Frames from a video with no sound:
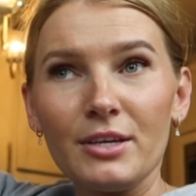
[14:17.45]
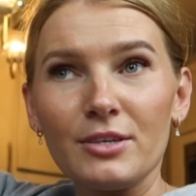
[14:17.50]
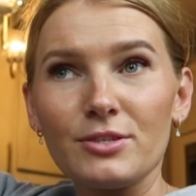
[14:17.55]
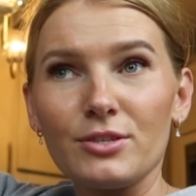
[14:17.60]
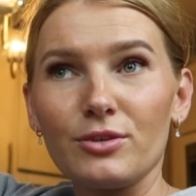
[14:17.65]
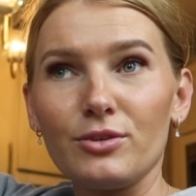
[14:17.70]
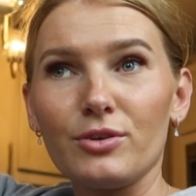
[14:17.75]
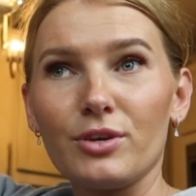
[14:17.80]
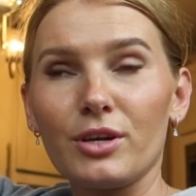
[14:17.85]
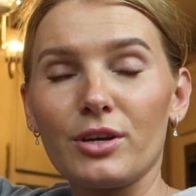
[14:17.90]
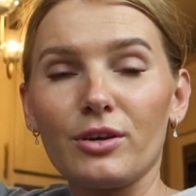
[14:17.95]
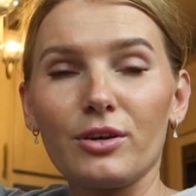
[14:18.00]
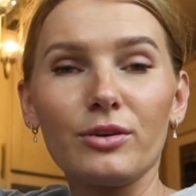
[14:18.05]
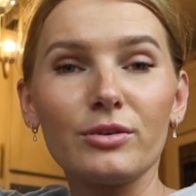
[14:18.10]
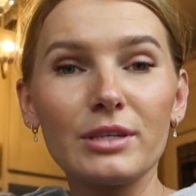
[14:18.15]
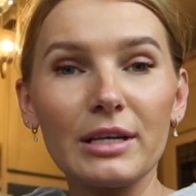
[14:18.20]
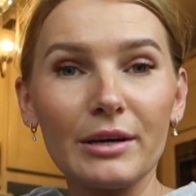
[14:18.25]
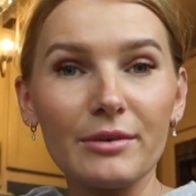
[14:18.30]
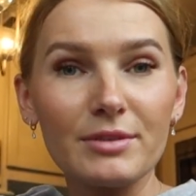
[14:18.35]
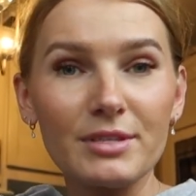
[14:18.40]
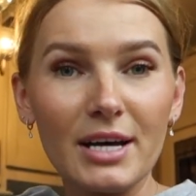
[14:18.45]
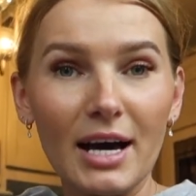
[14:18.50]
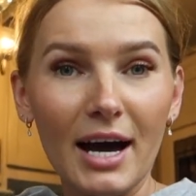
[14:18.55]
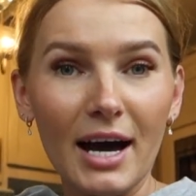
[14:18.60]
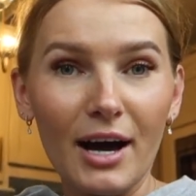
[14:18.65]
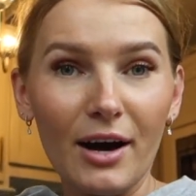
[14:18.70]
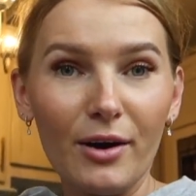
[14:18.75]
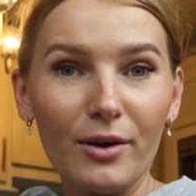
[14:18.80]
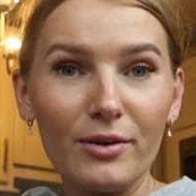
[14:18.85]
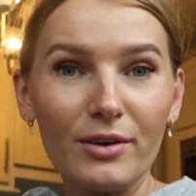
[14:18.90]
So you can go
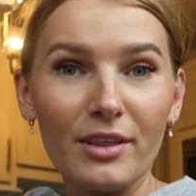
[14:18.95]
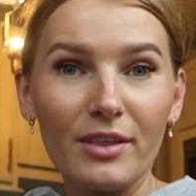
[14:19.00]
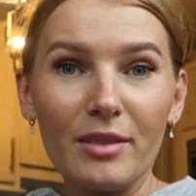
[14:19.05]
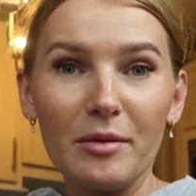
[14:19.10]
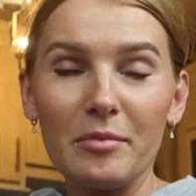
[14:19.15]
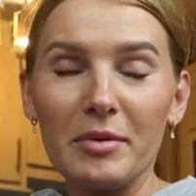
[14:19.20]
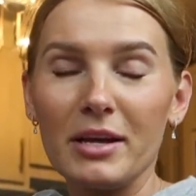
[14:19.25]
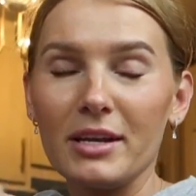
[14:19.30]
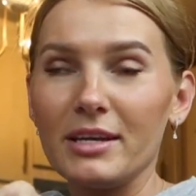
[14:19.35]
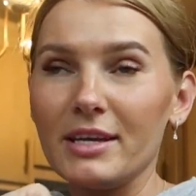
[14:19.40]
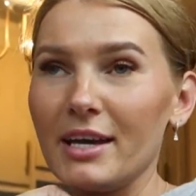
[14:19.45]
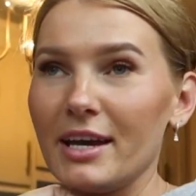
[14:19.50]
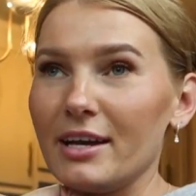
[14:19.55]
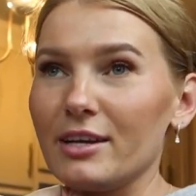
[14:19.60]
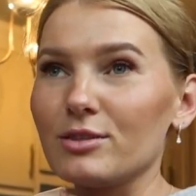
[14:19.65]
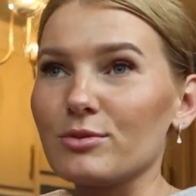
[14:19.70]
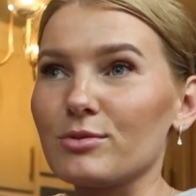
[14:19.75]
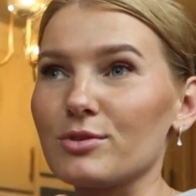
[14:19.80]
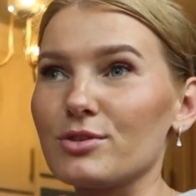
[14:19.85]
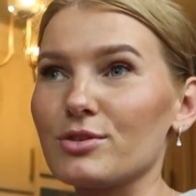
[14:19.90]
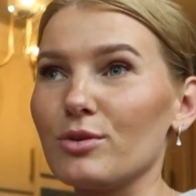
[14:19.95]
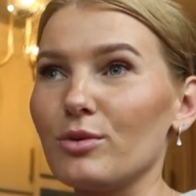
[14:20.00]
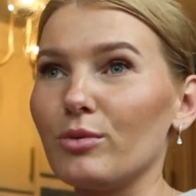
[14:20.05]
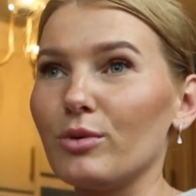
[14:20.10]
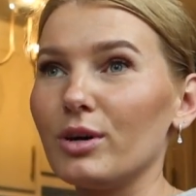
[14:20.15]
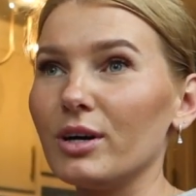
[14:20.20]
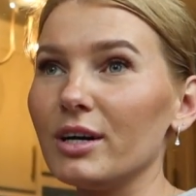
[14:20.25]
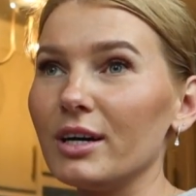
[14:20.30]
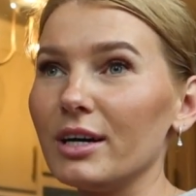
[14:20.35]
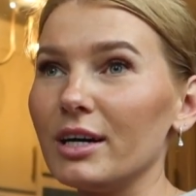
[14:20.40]
downtown. The beignets were so
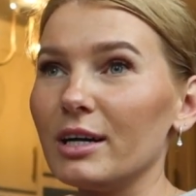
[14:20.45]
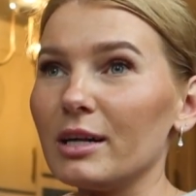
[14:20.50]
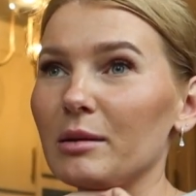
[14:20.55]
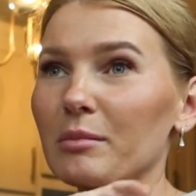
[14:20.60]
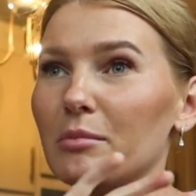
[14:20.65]
good.